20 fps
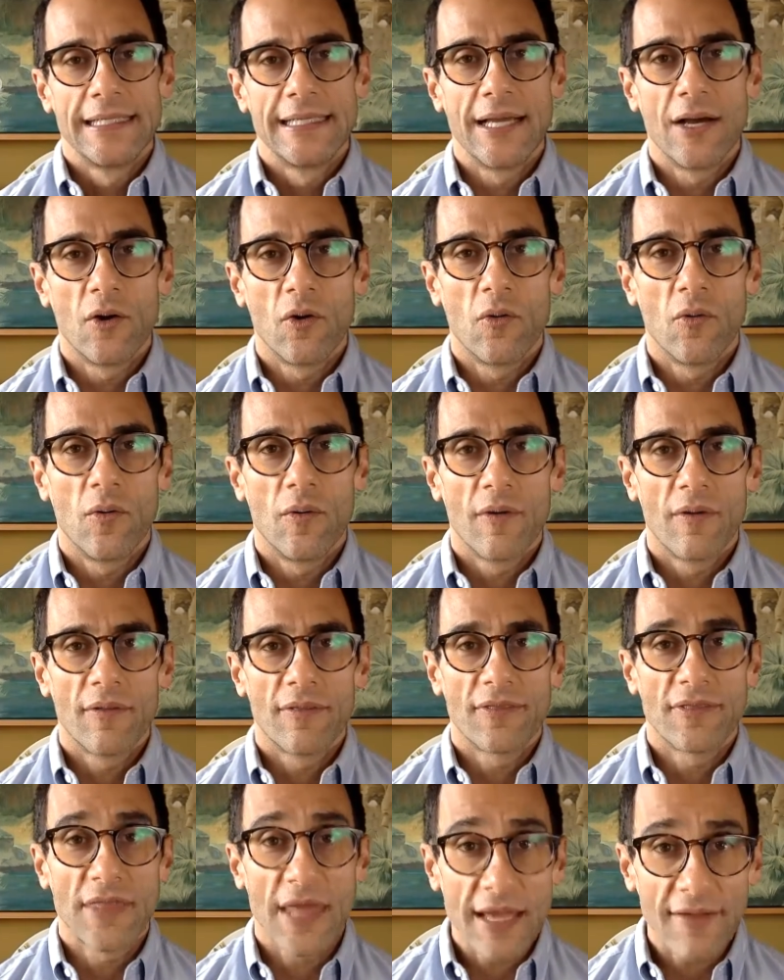Now,
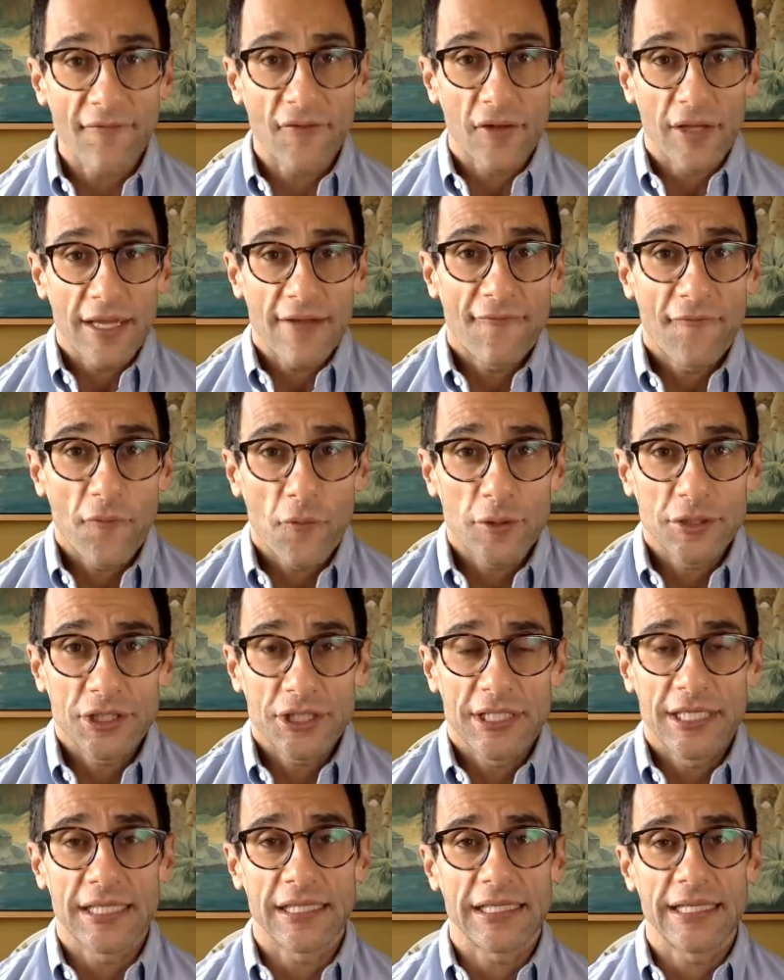thankfully,
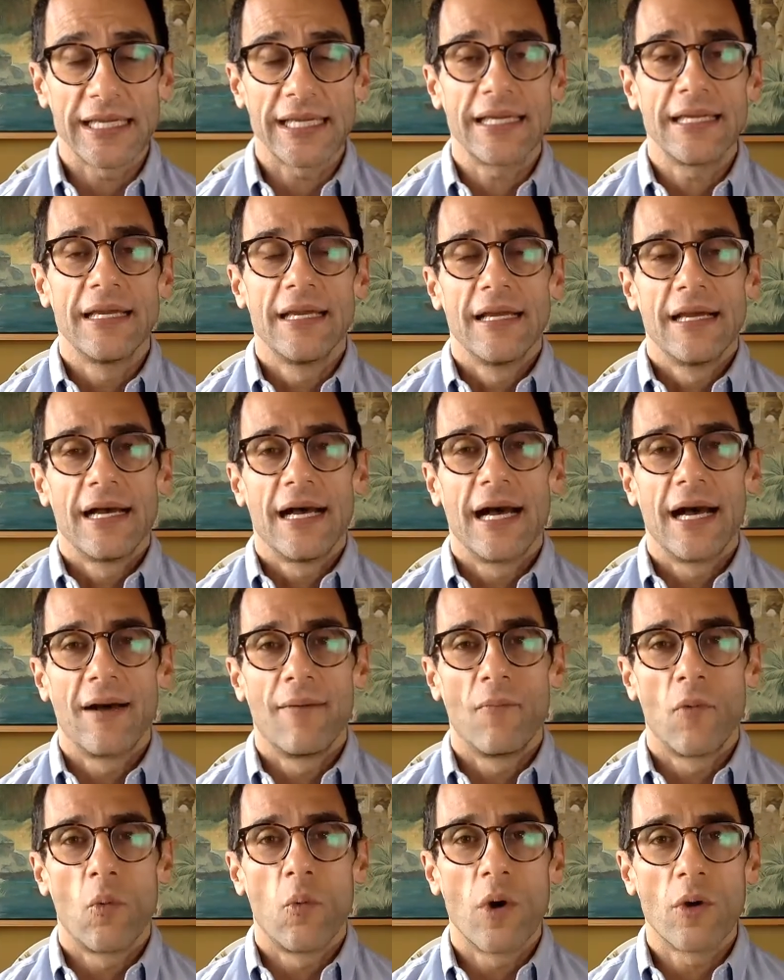fortunately,
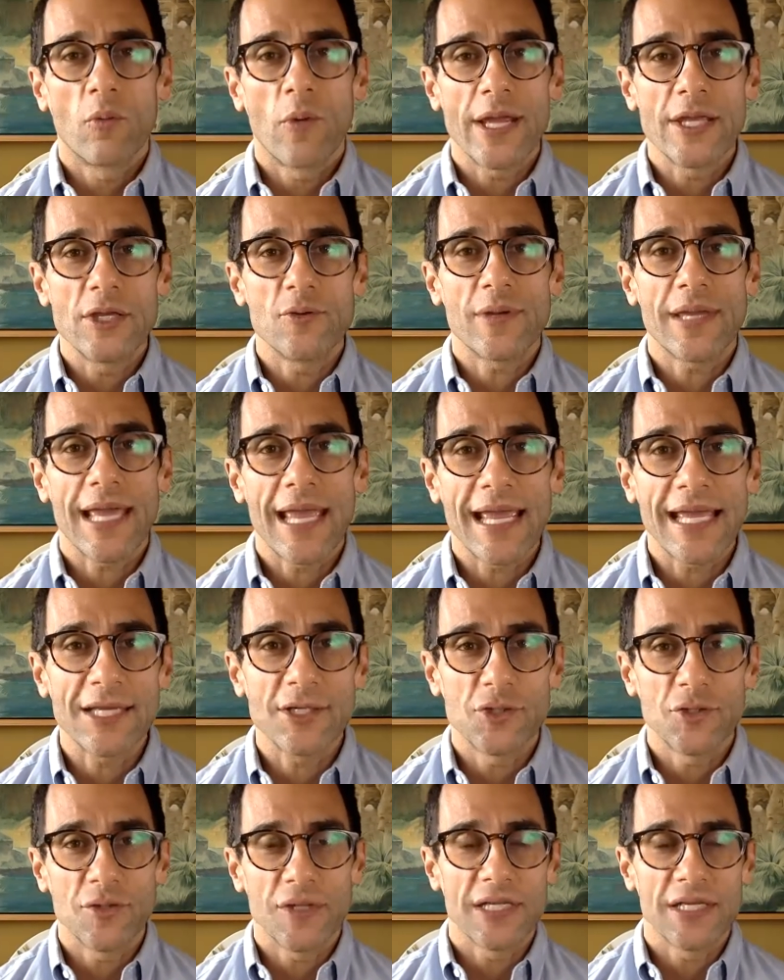one way you
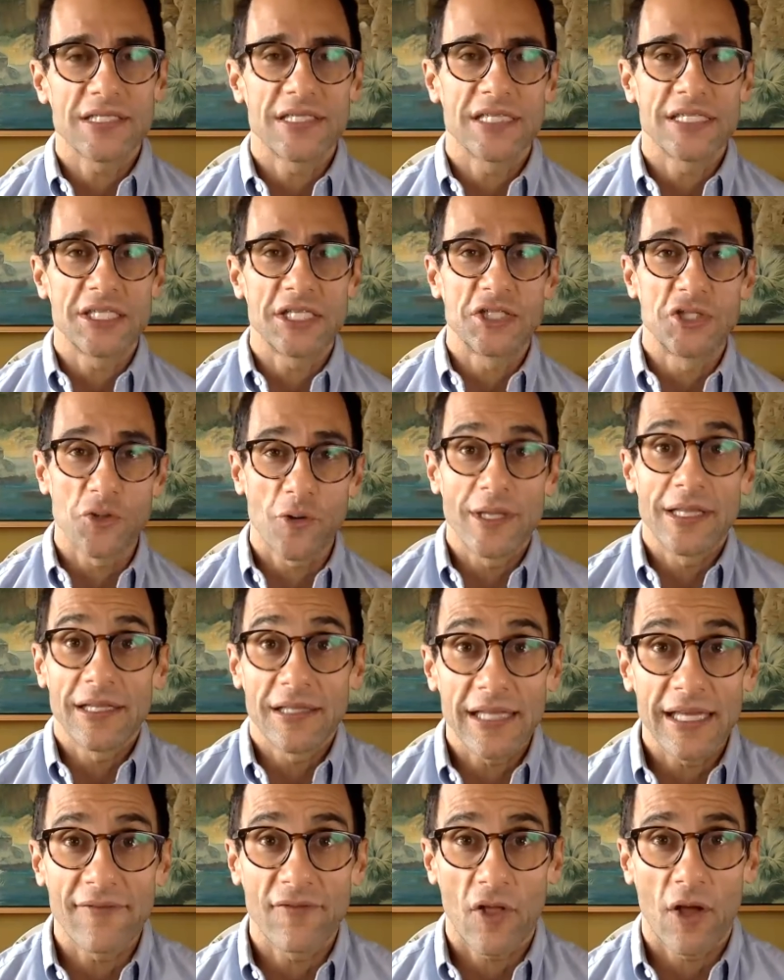can do this is to join
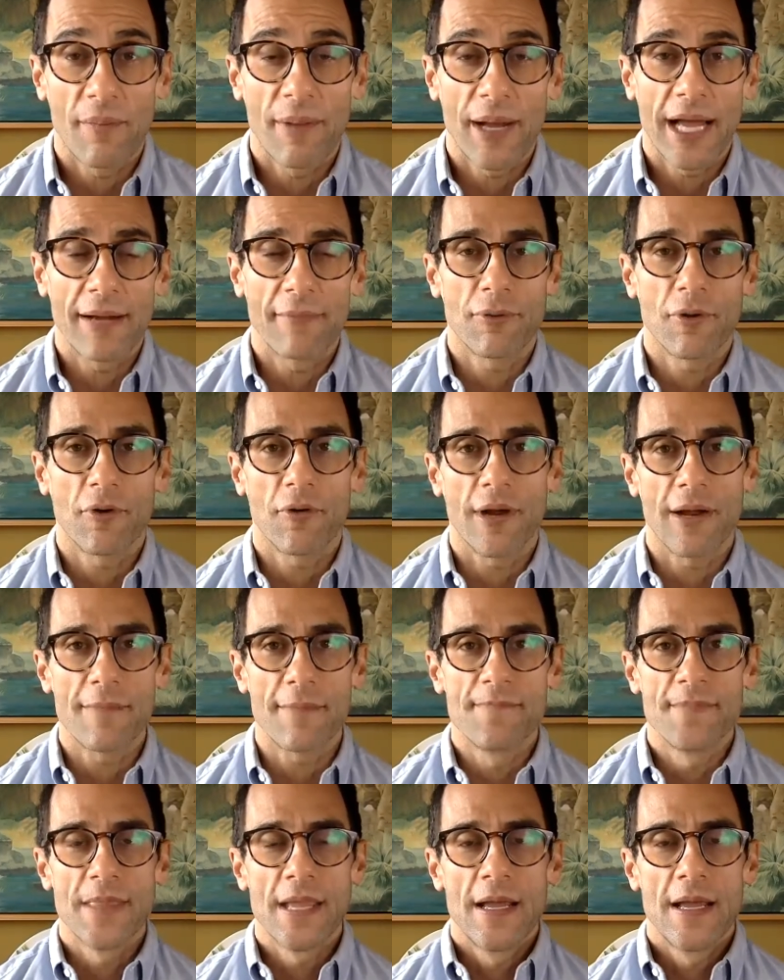the Leave Law Behind program.